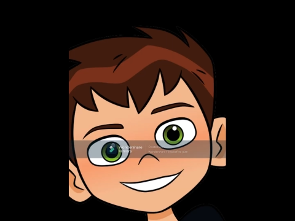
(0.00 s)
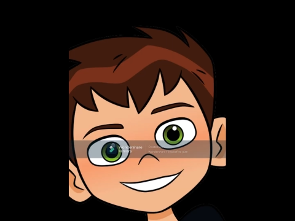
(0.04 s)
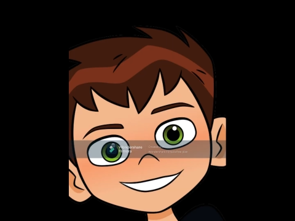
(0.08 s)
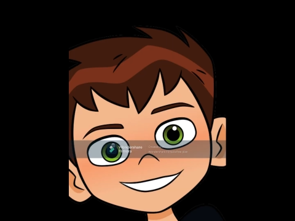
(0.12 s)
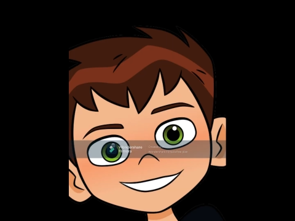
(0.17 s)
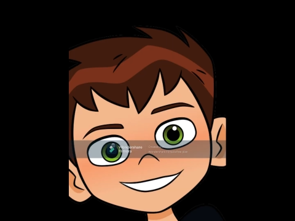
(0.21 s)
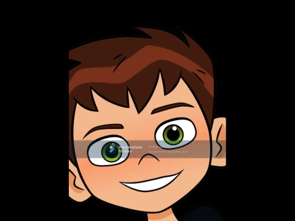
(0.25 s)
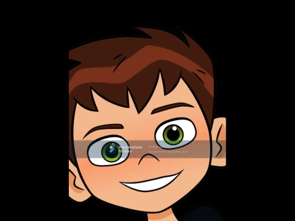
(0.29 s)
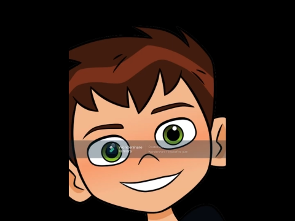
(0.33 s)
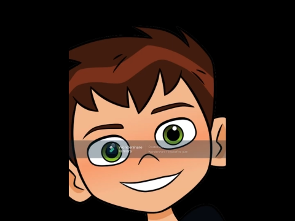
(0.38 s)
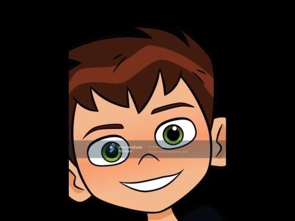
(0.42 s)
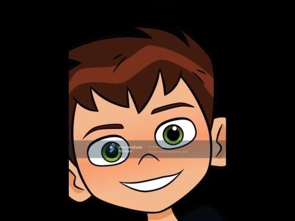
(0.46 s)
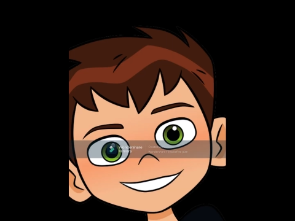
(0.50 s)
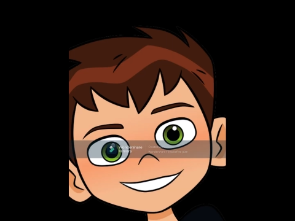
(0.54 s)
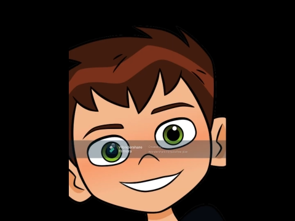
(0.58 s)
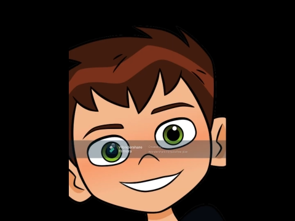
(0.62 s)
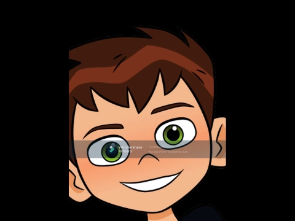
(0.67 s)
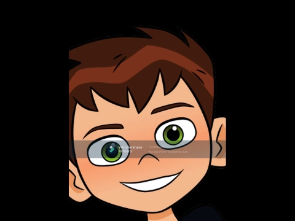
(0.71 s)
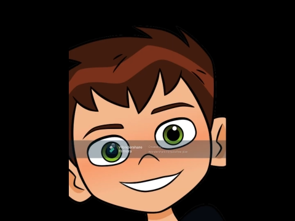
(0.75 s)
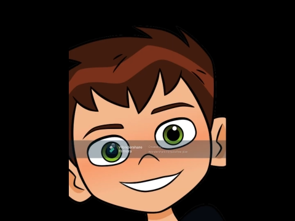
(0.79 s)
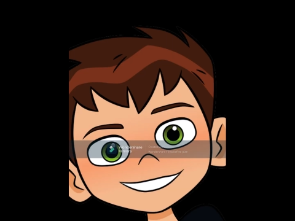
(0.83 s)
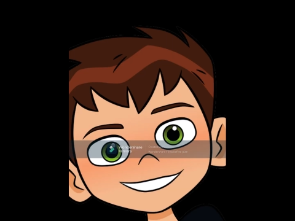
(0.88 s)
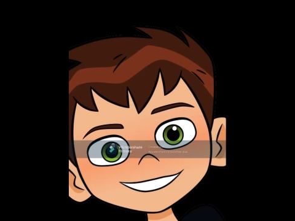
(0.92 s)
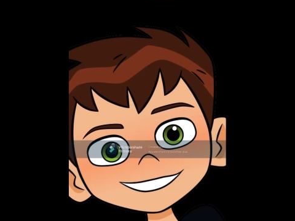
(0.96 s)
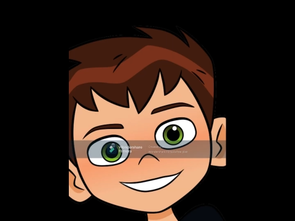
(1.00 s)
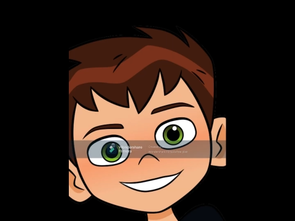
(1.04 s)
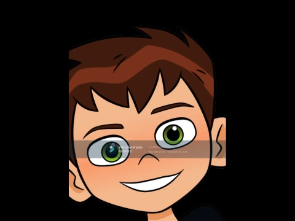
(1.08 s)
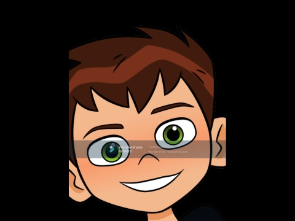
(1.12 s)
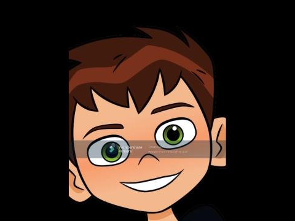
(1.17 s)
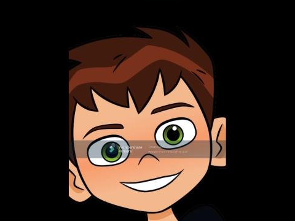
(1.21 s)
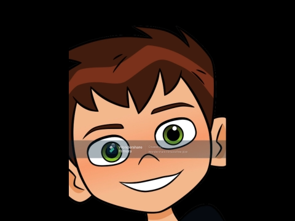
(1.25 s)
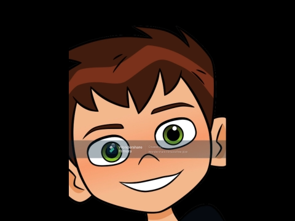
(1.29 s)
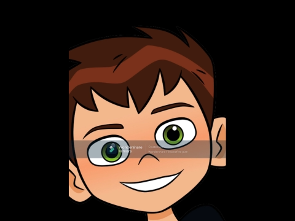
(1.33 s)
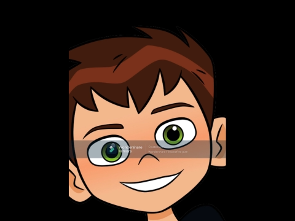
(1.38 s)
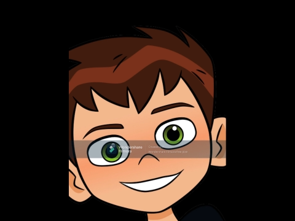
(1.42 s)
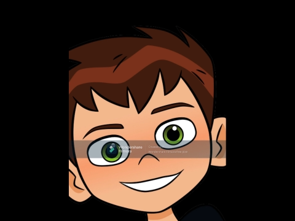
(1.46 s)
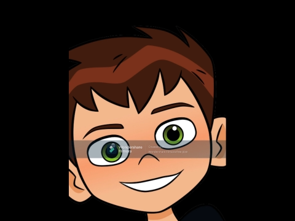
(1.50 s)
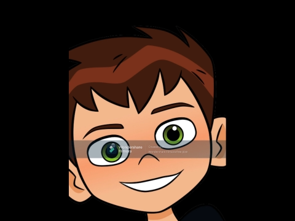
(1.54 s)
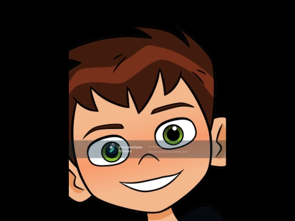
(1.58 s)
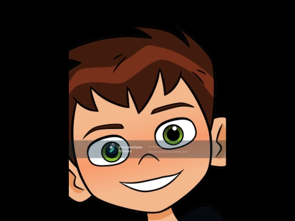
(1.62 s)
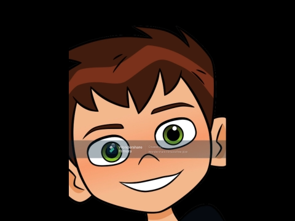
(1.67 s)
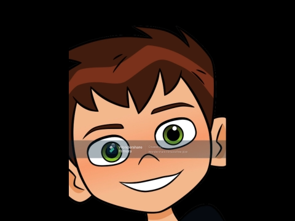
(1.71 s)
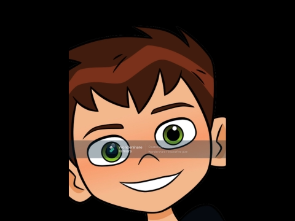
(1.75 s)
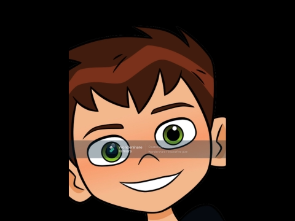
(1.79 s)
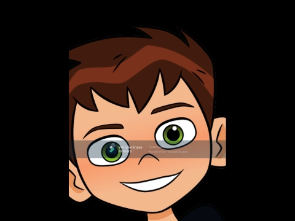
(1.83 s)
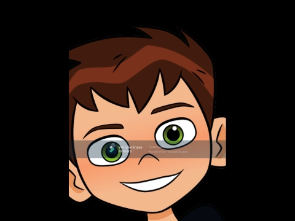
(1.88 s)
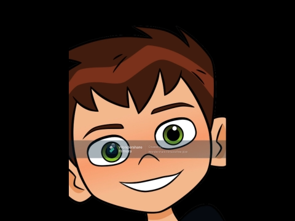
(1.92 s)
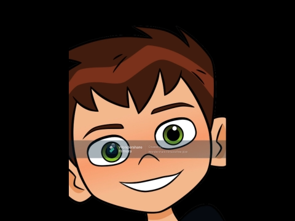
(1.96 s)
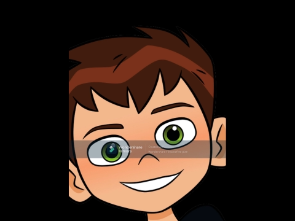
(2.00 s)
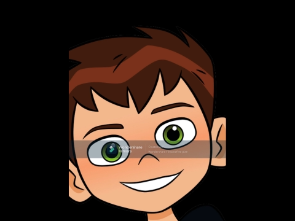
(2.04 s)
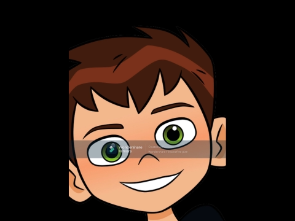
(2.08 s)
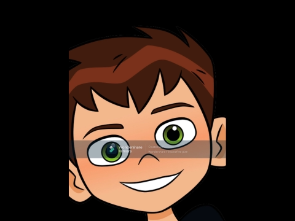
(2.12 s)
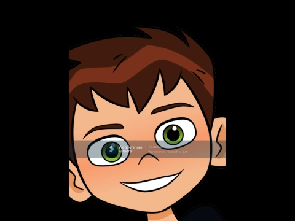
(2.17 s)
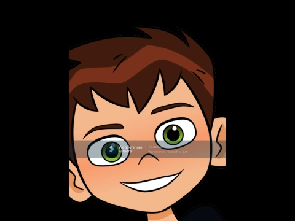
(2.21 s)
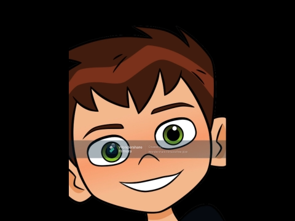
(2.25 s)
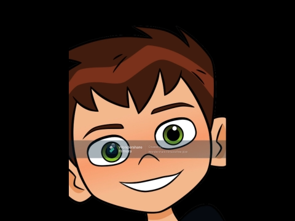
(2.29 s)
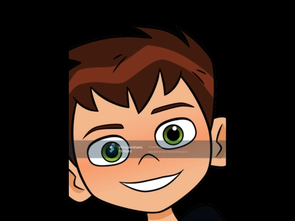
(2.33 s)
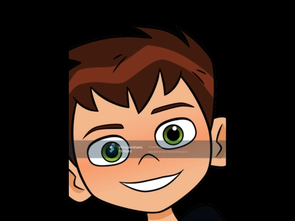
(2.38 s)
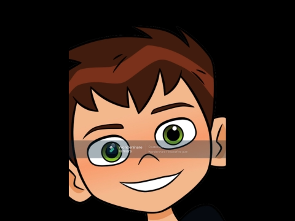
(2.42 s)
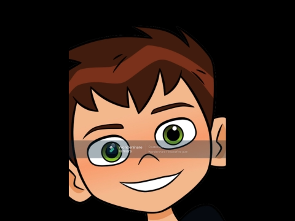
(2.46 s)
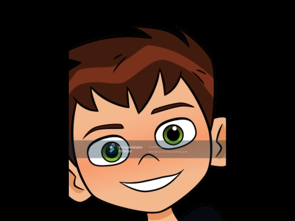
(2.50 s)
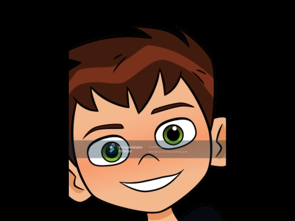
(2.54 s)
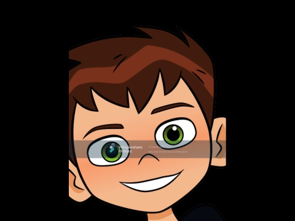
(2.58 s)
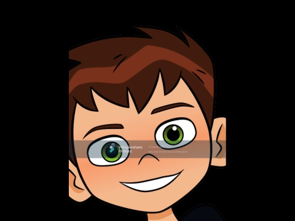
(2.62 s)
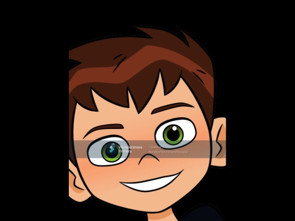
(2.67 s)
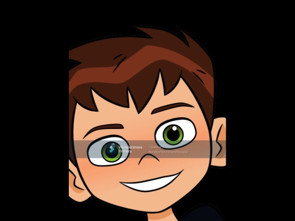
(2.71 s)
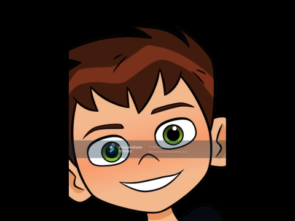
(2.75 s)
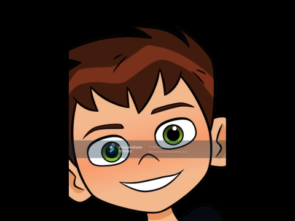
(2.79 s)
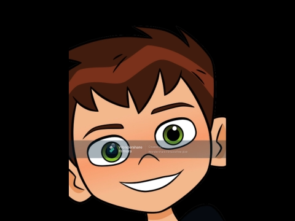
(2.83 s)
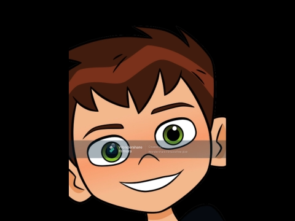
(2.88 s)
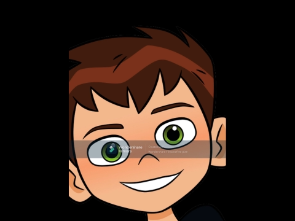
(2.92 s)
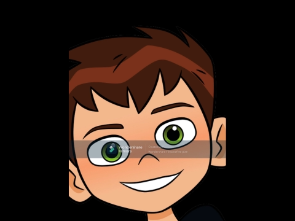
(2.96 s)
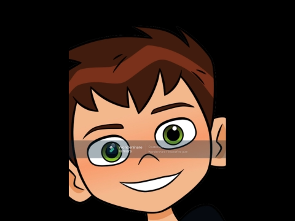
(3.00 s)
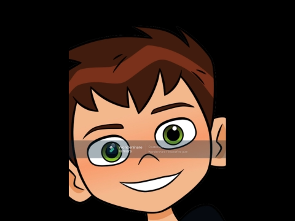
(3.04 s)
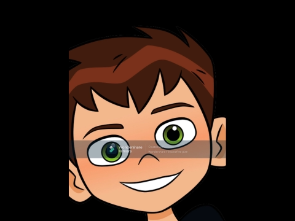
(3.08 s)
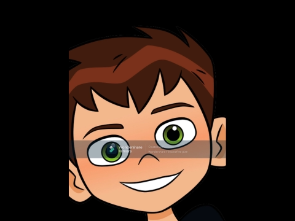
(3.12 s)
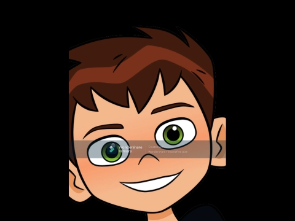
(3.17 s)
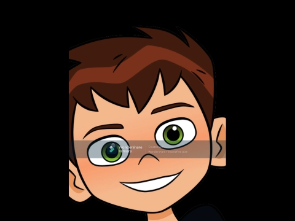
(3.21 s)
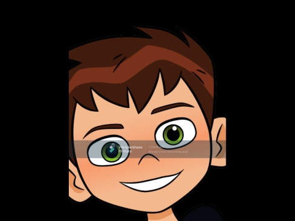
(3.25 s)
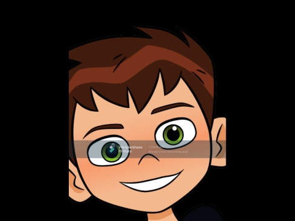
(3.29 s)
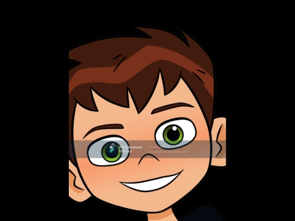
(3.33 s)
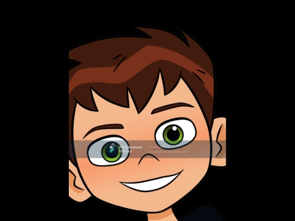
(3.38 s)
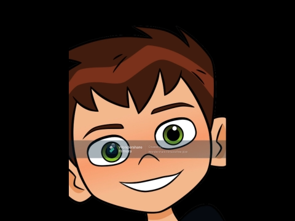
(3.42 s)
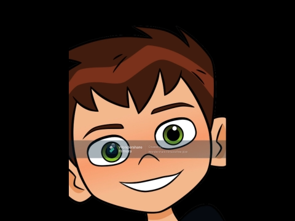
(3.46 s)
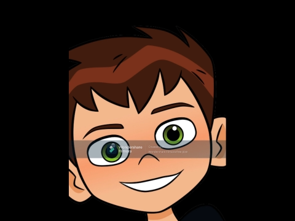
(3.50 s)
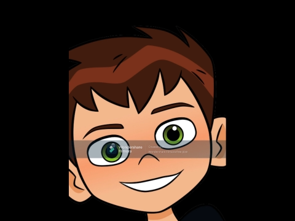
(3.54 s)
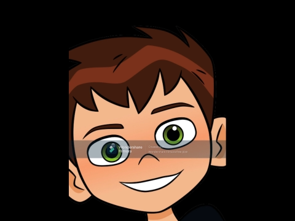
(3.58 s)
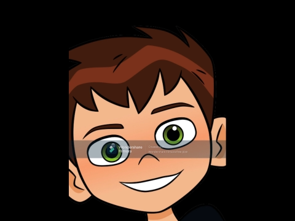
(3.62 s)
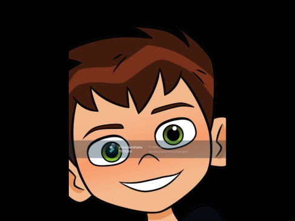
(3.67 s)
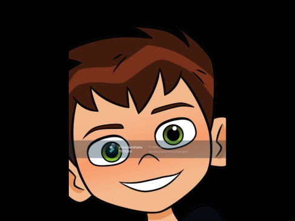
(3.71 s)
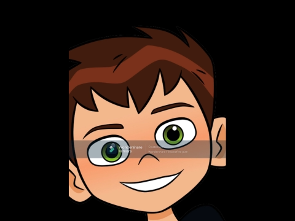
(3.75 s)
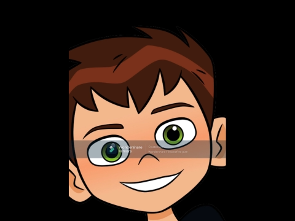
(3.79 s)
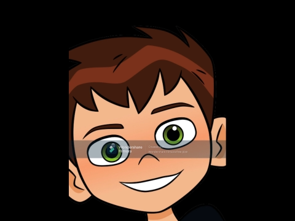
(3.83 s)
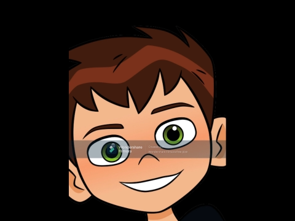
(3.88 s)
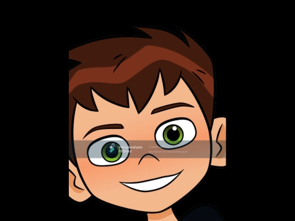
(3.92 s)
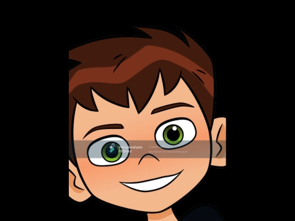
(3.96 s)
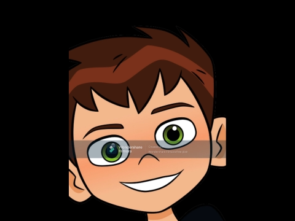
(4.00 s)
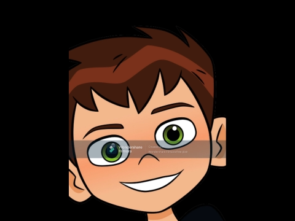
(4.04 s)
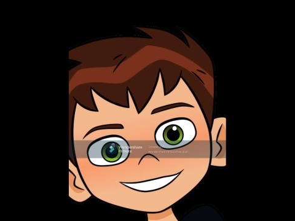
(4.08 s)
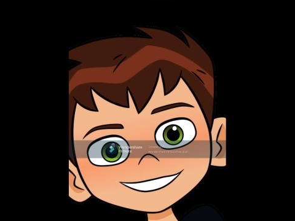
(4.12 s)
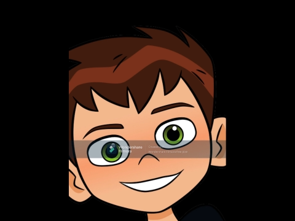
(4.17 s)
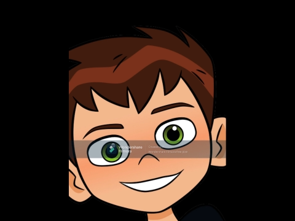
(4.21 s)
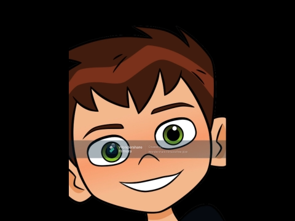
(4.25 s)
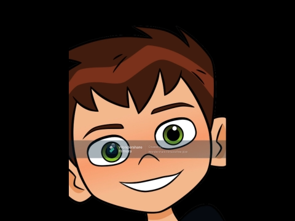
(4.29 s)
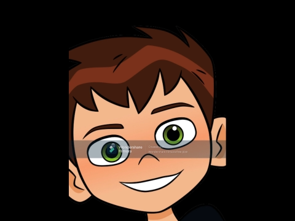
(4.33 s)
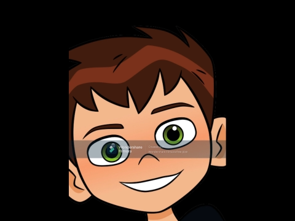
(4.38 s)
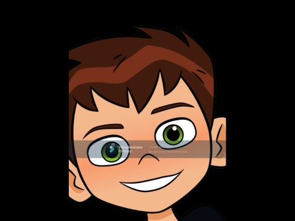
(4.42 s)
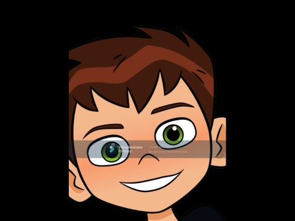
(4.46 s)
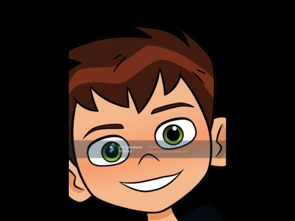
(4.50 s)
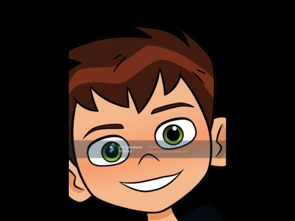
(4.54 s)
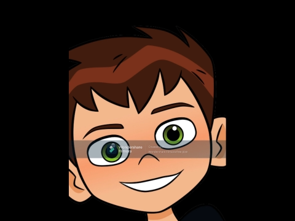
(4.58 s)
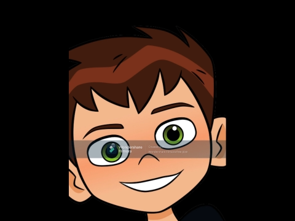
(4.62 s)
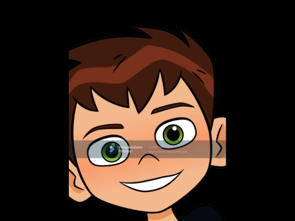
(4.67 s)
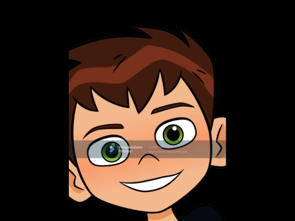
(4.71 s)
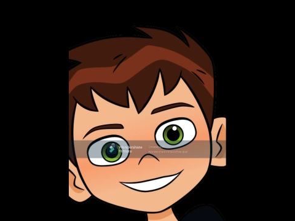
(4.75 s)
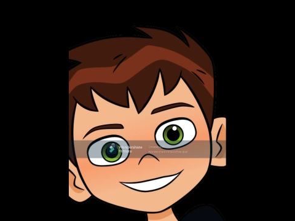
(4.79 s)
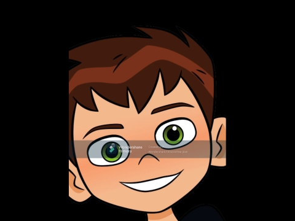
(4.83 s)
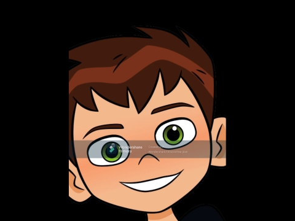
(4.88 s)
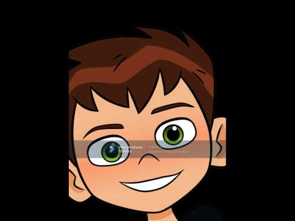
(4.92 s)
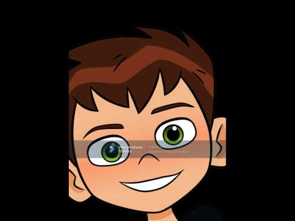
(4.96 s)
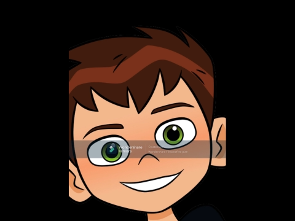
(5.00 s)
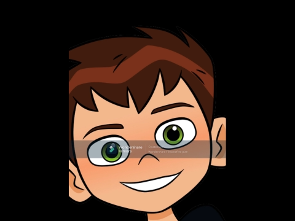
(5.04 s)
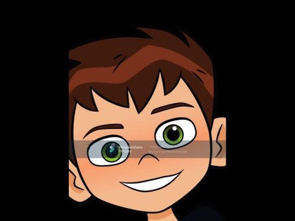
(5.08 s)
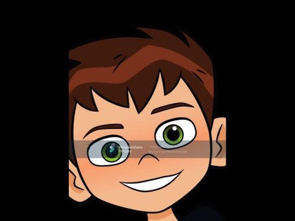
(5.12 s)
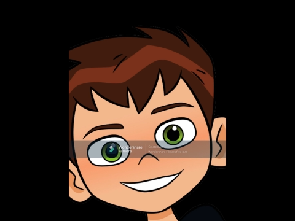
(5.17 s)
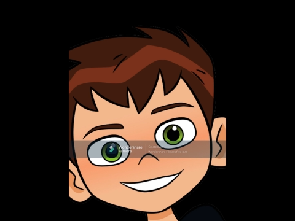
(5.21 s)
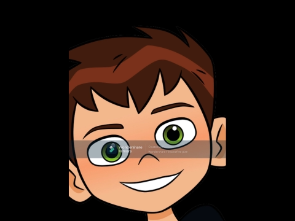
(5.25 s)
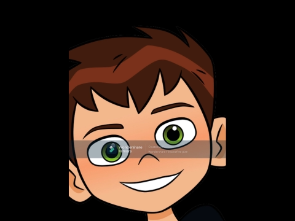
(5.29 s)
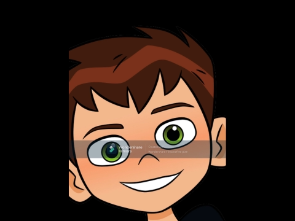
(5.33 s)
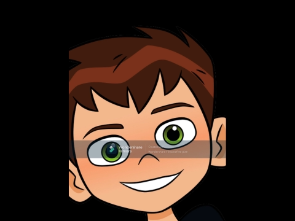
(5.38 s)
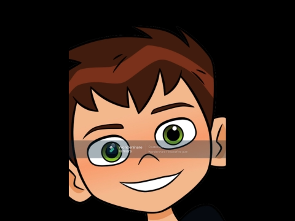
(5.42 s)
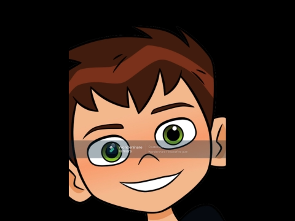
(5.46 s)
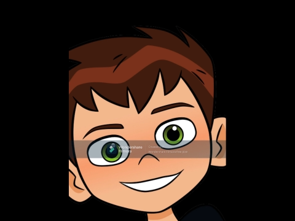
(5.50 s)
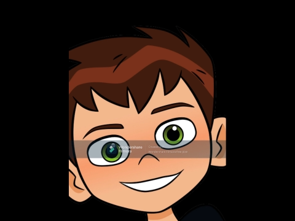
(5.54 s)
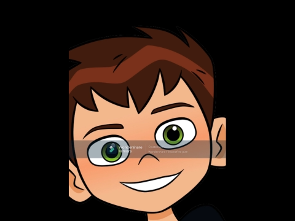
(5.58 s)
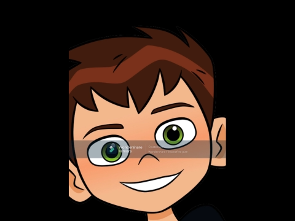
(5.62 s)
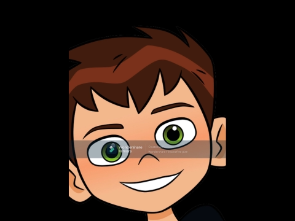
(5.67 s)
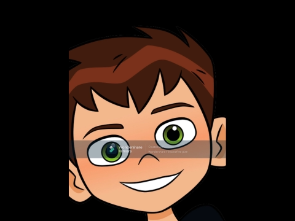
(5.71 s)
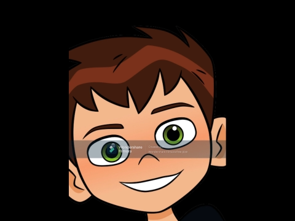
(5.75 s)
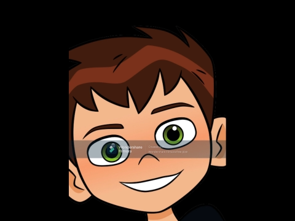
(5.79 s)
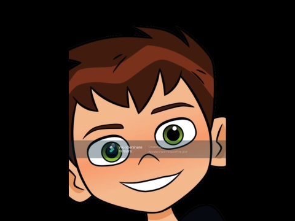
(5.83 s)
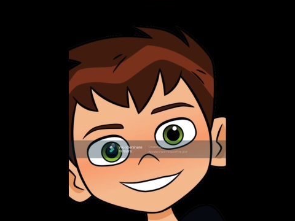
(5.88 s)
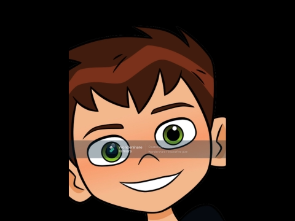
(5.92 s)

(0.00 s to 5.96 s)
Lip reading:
(no speaker visible)